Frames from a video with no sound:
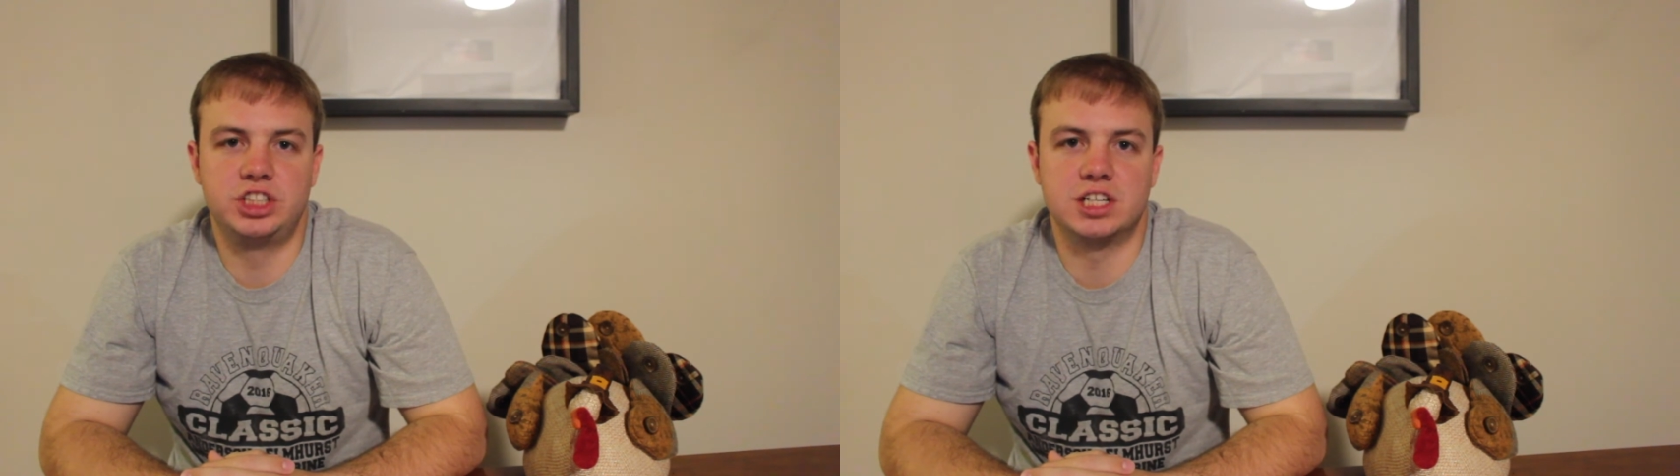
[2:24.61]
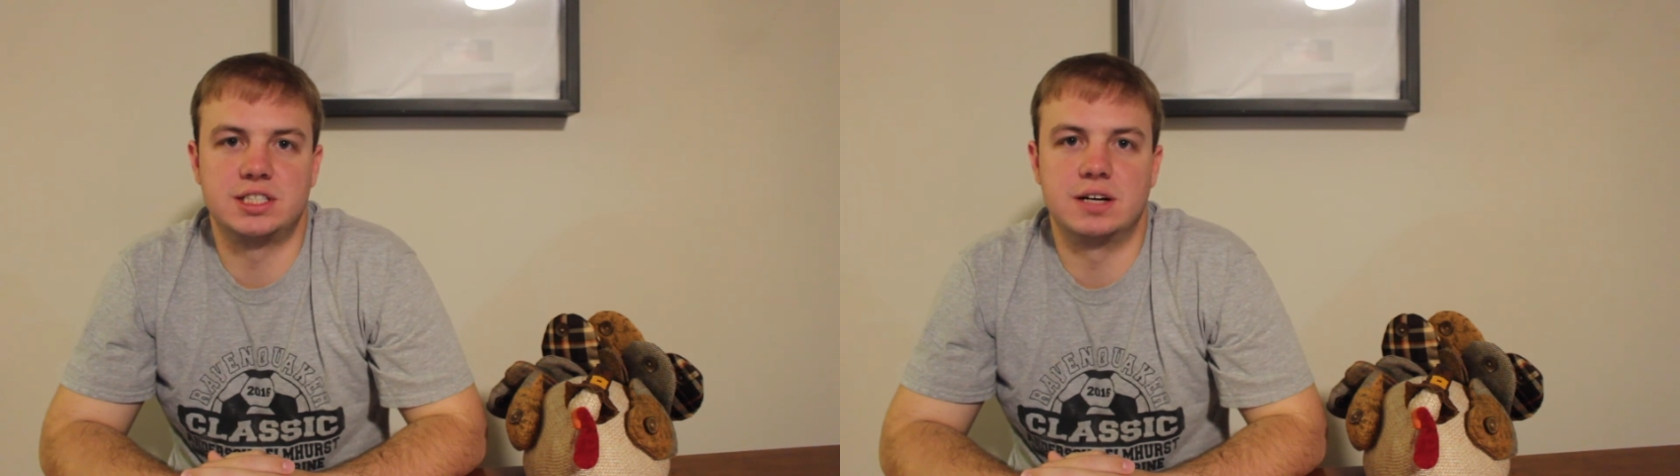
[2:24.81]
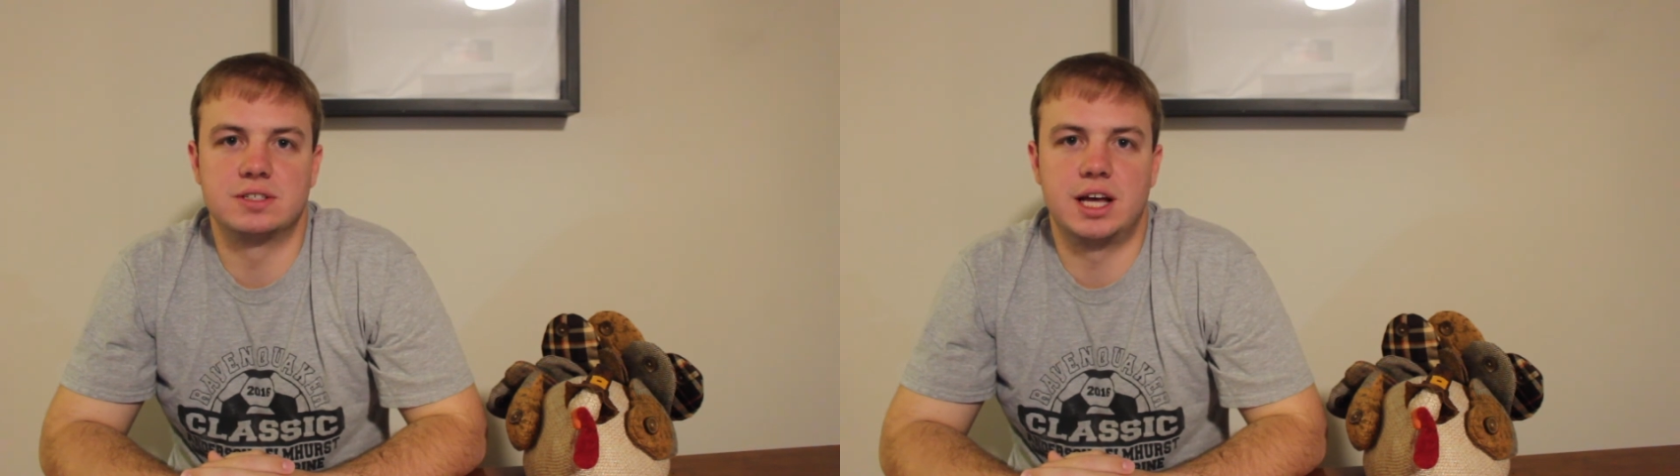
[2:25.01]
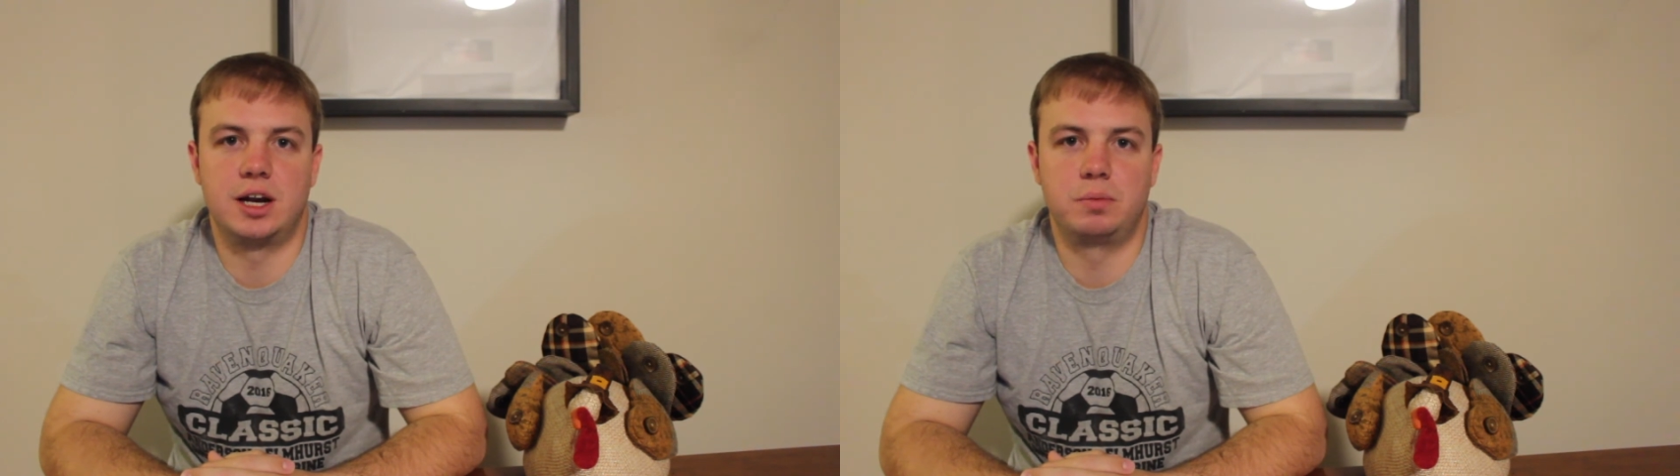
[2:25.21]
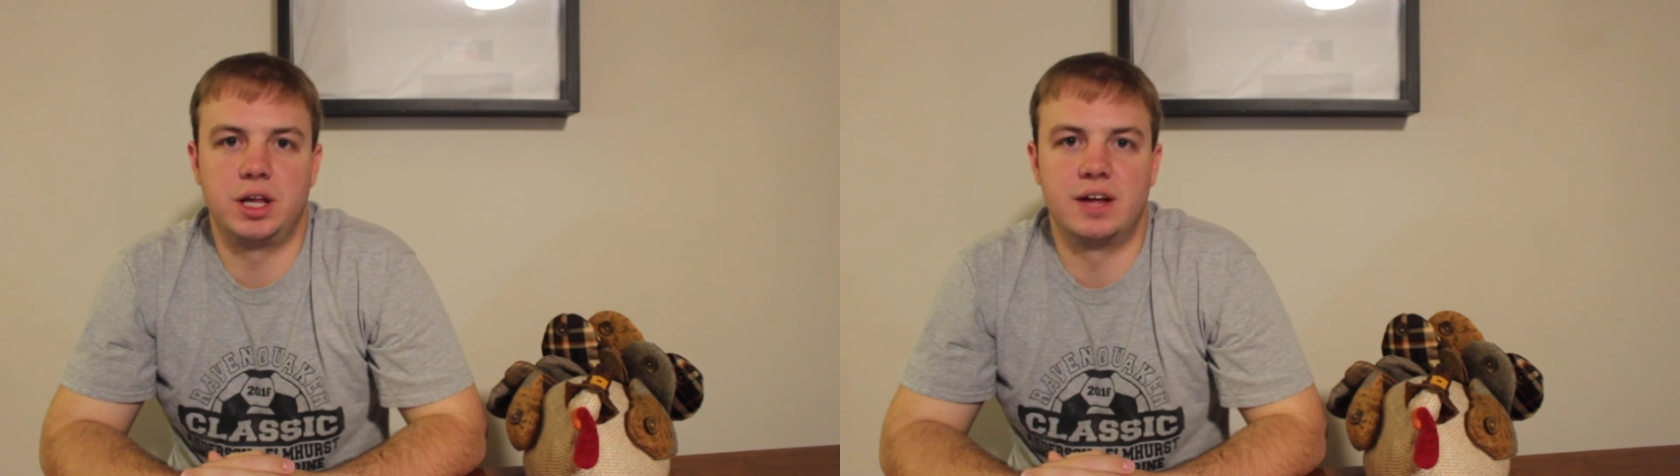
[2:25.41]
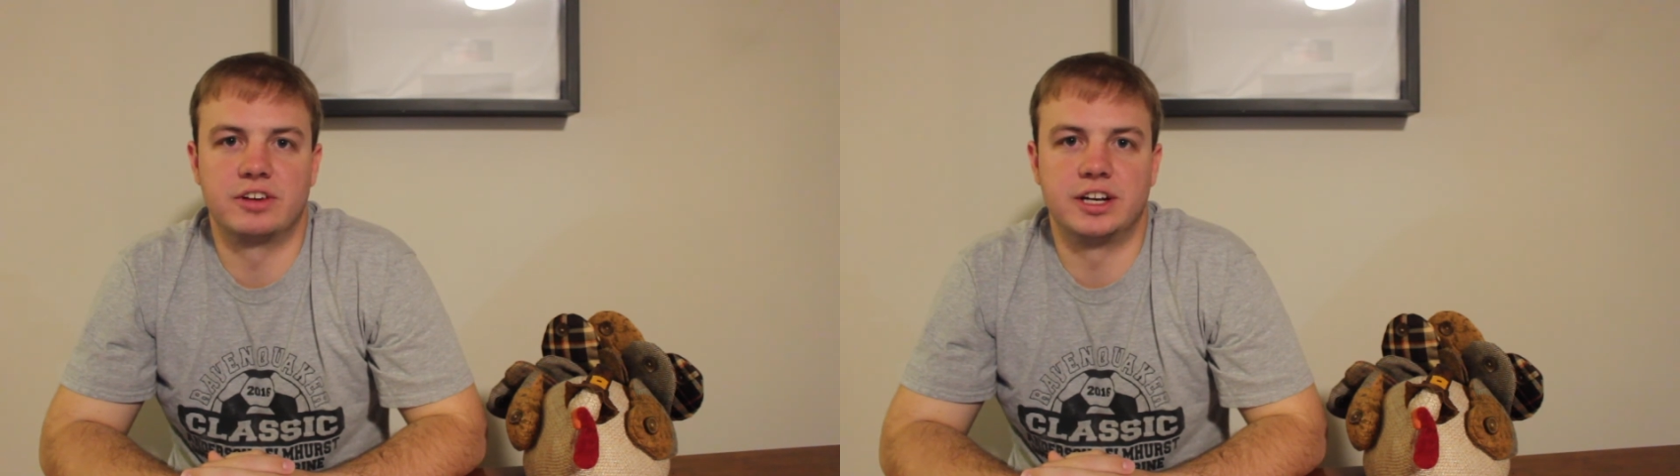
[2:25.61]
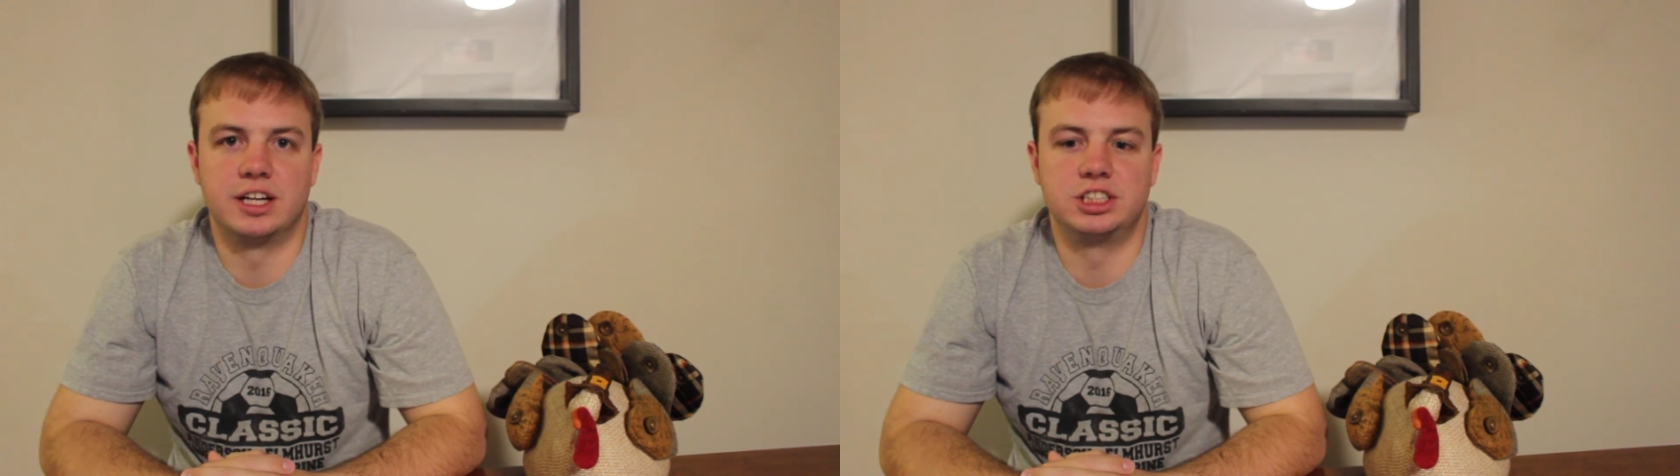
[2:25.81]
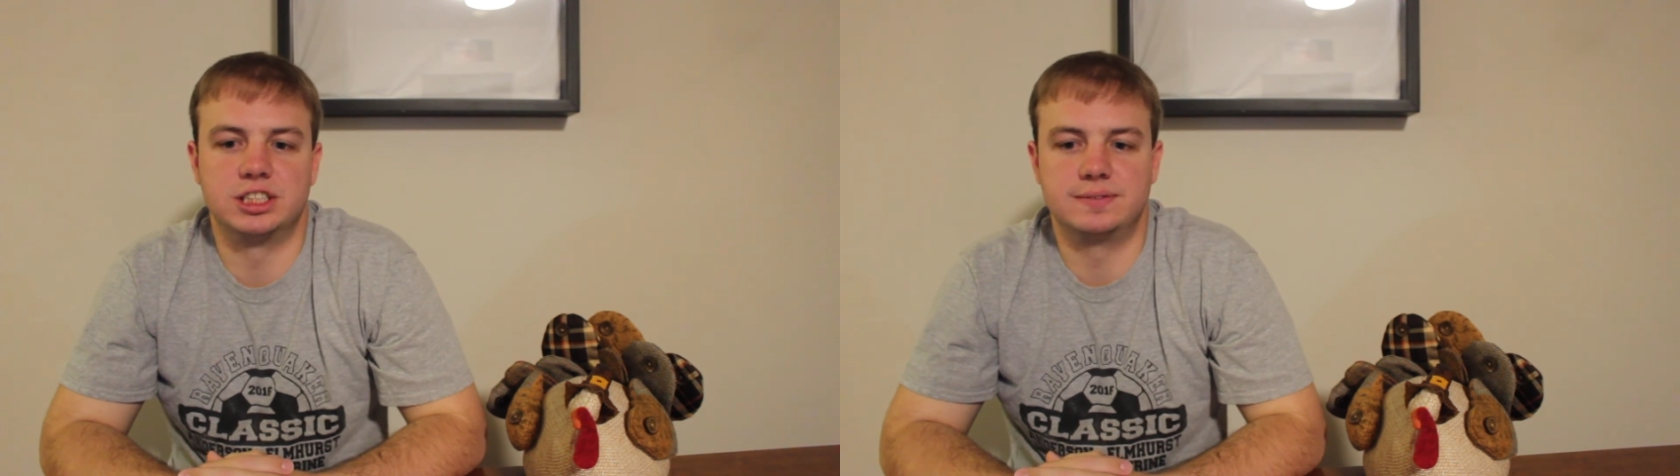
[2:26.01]
just outside of playoff
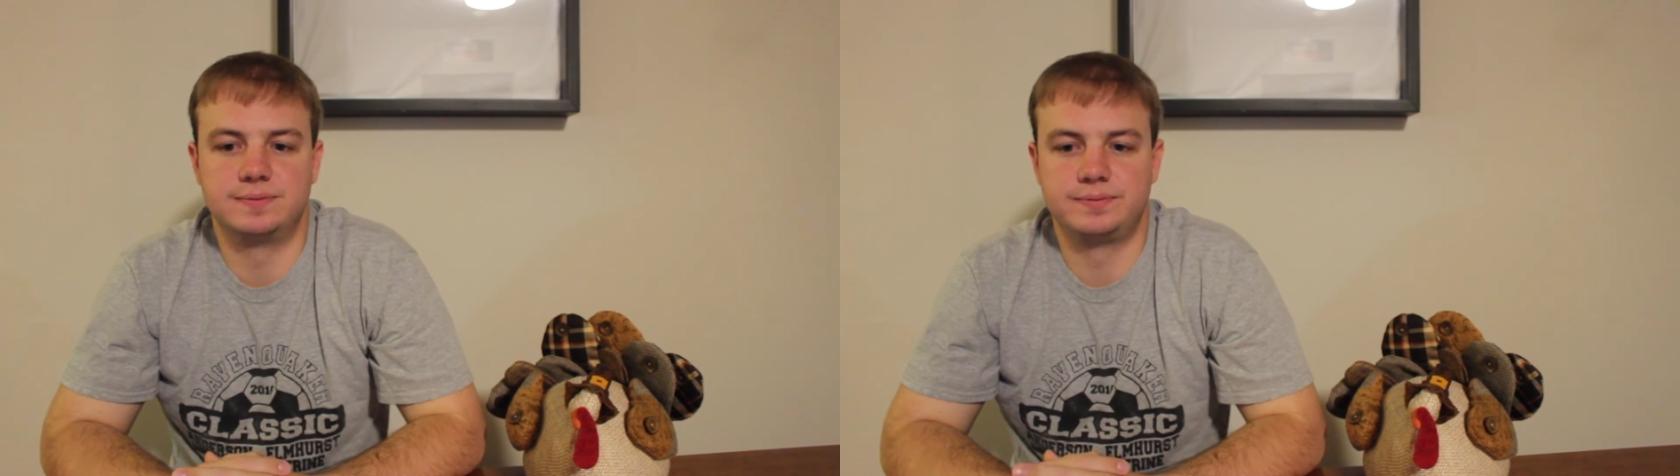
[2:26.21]
contention.